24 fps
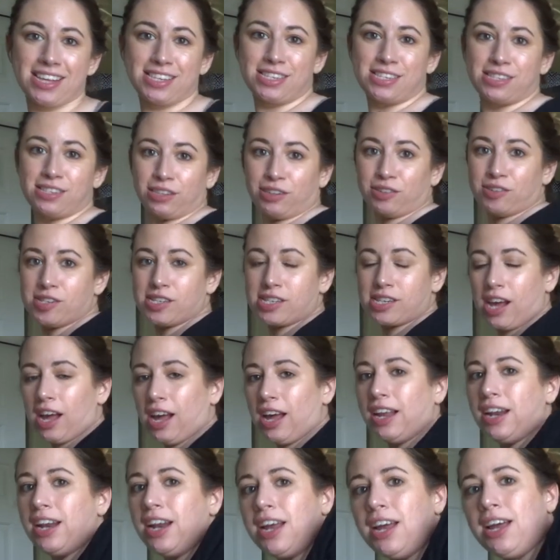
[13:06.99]
so
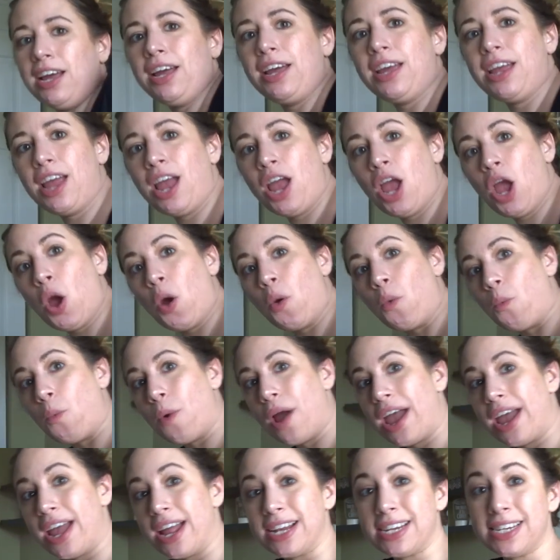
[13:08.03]
Scott and I
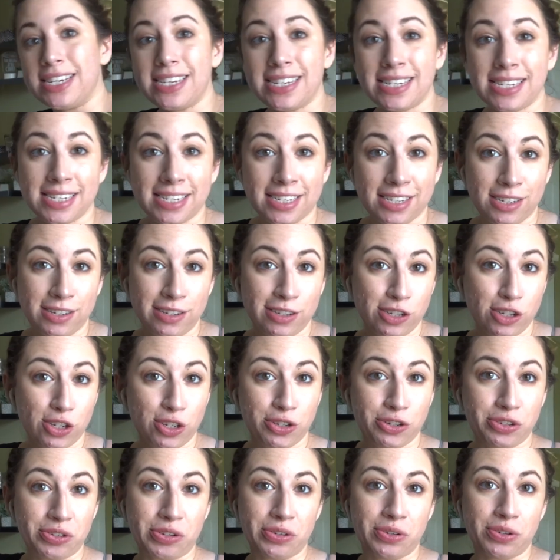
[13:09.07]
went
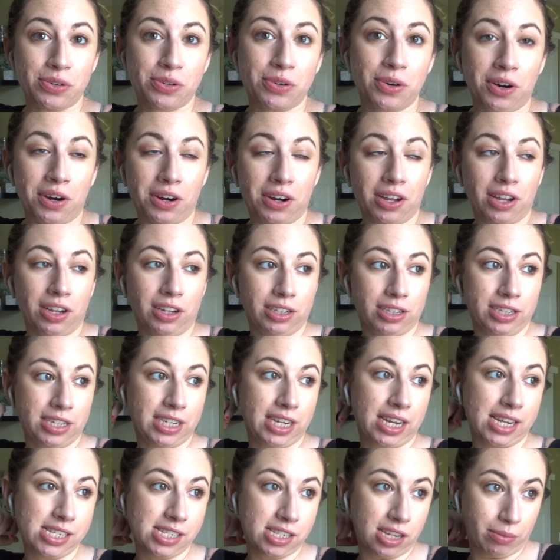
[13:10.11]
to
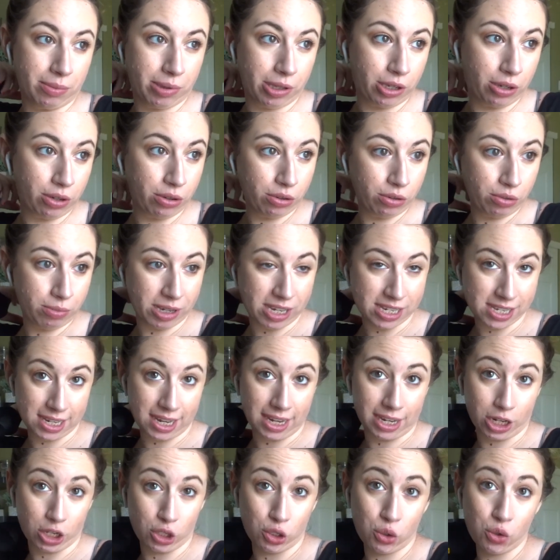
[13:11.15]
DSW because I
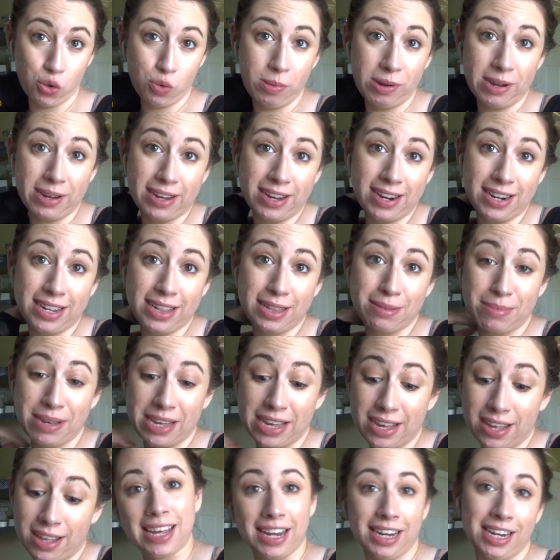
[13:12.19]
got a coupon in the
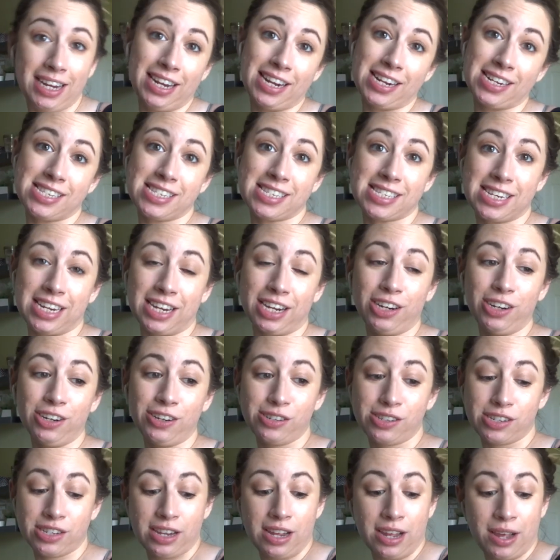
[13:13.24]
mail and he needed
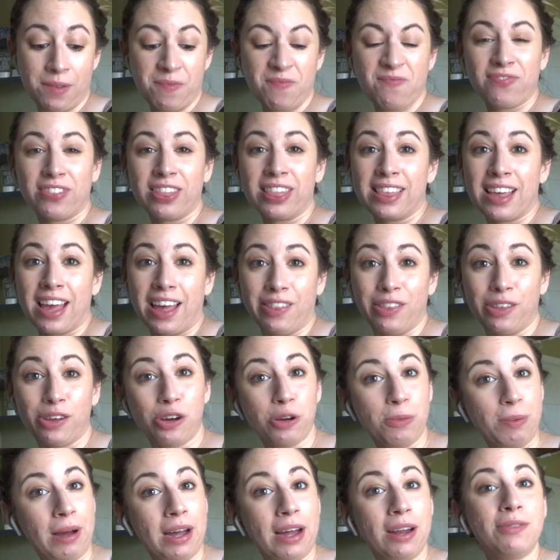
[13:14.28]
sneakers, and the
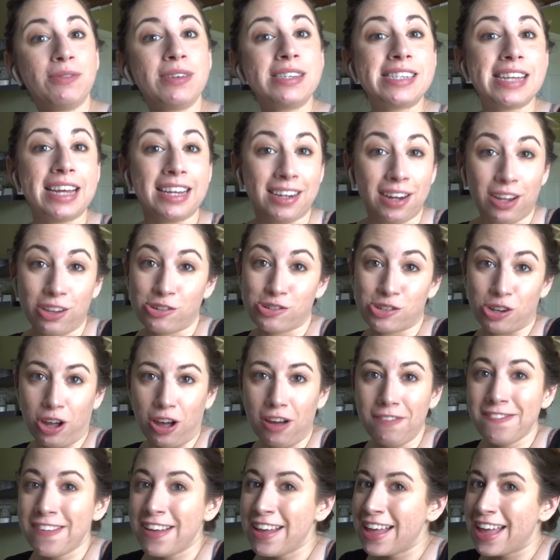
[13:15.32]
coupon was $10
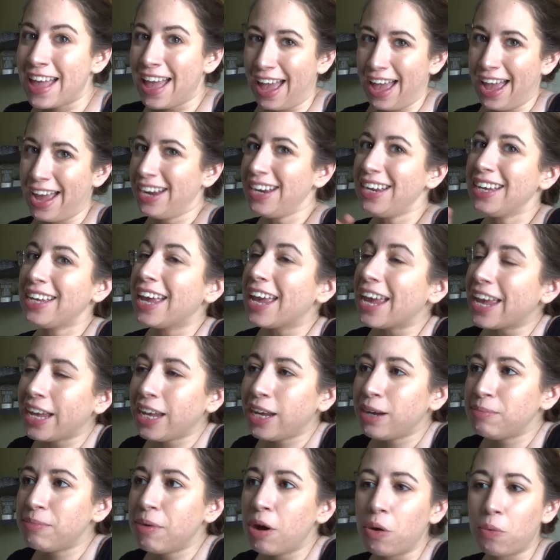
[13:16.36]
off, and it
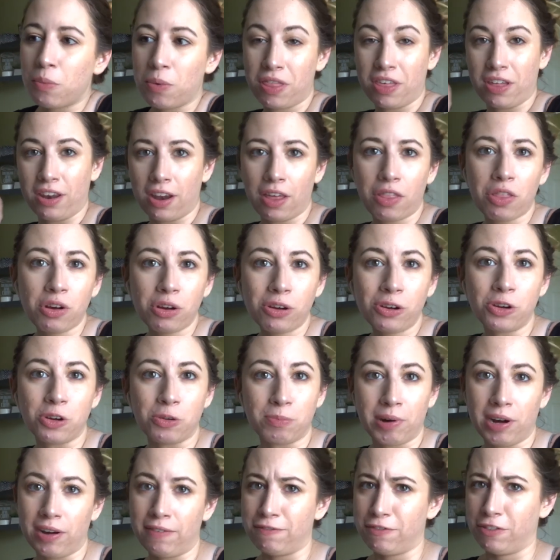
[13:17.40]
came with another
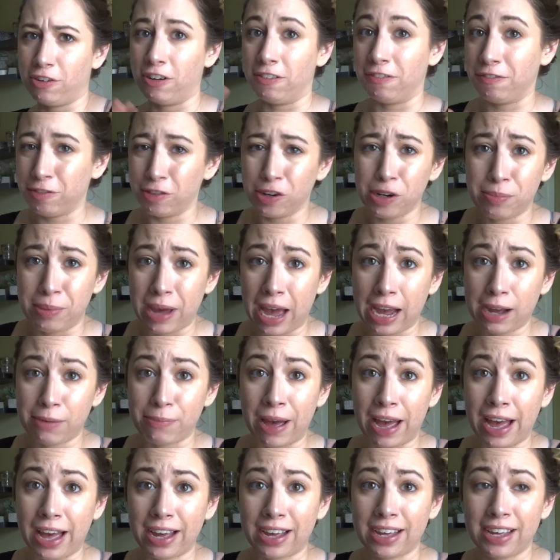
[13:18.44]
coupon for a free
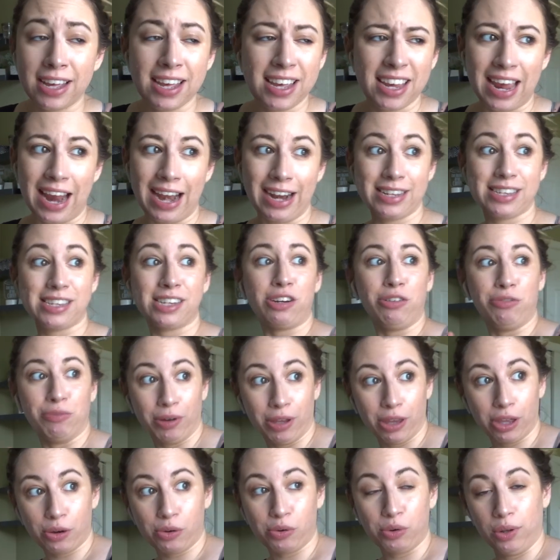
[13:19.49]
backpack, and it's like a
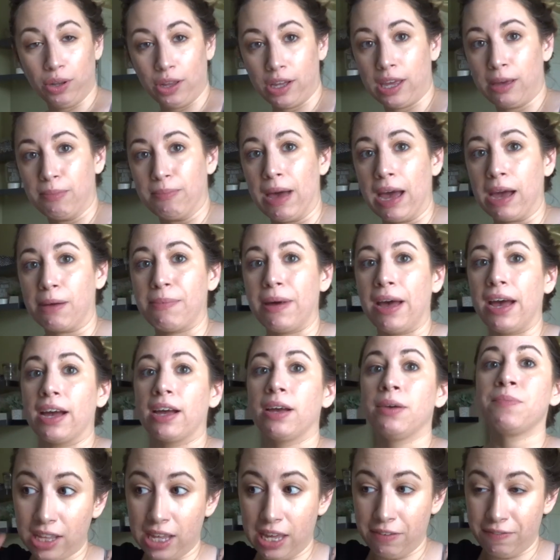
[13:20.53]
really cool looking backpack.
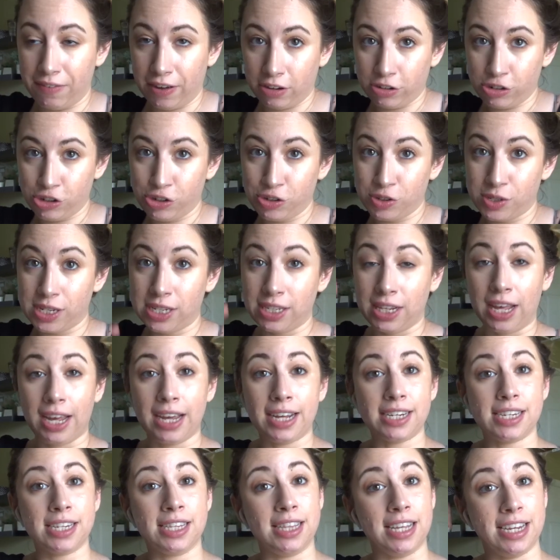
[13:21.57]
He found shoes he
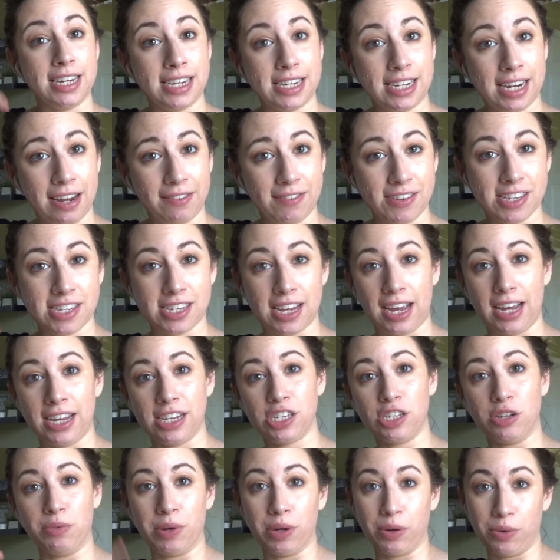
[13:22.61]
liked. They didn't have his size,
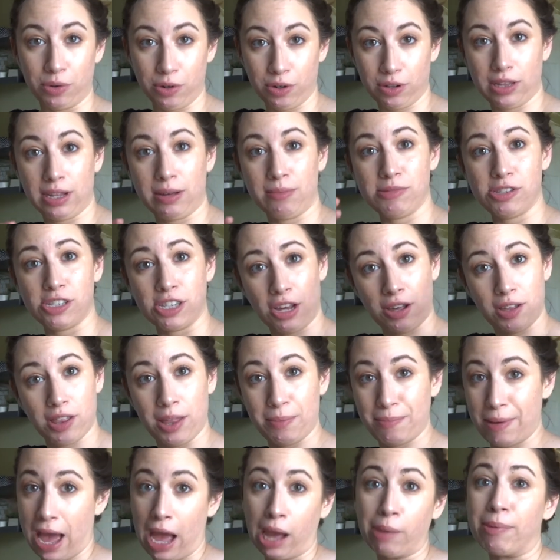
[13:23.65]
so we ordered them, so the
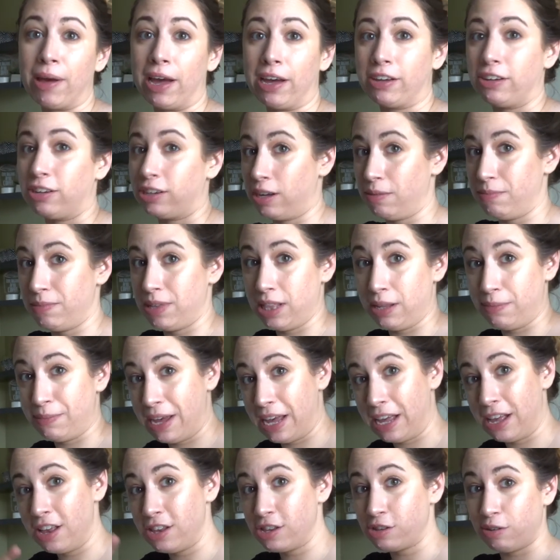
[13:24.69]
backpack will come in the
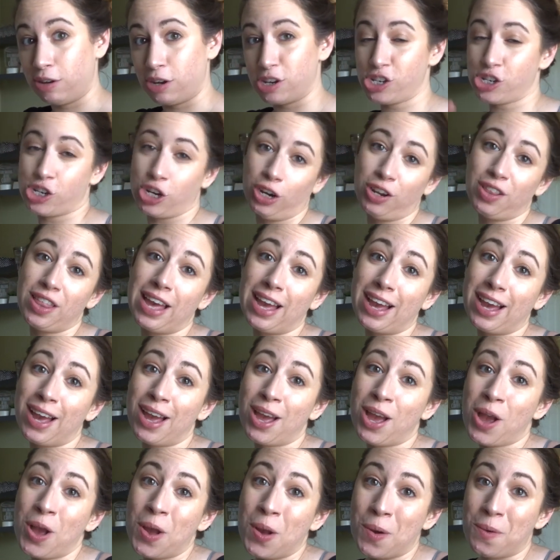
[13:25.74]
mail, so I'll share that
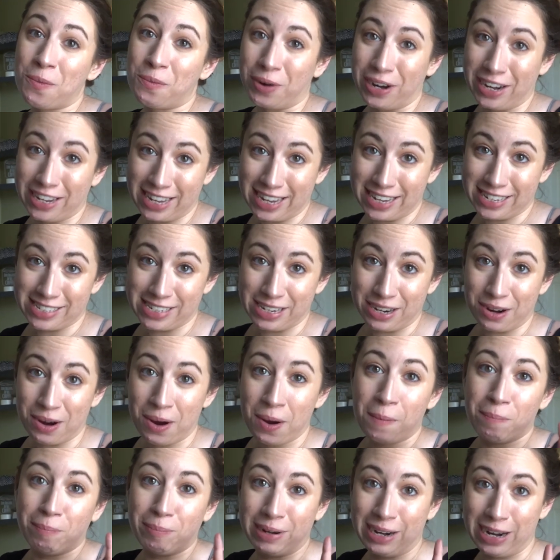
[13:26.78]
when it gets here,
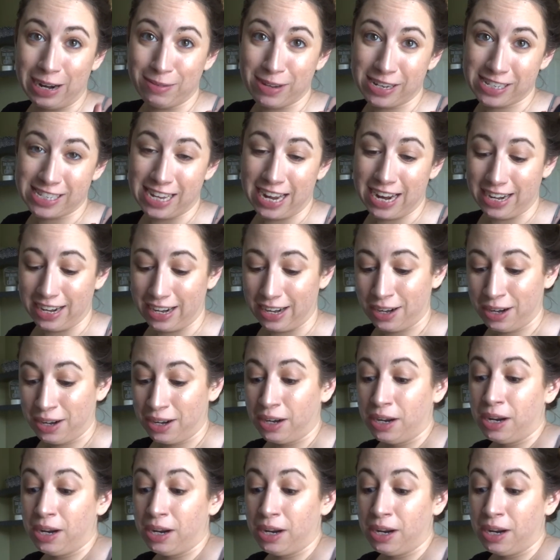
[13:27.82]
but I'm excited.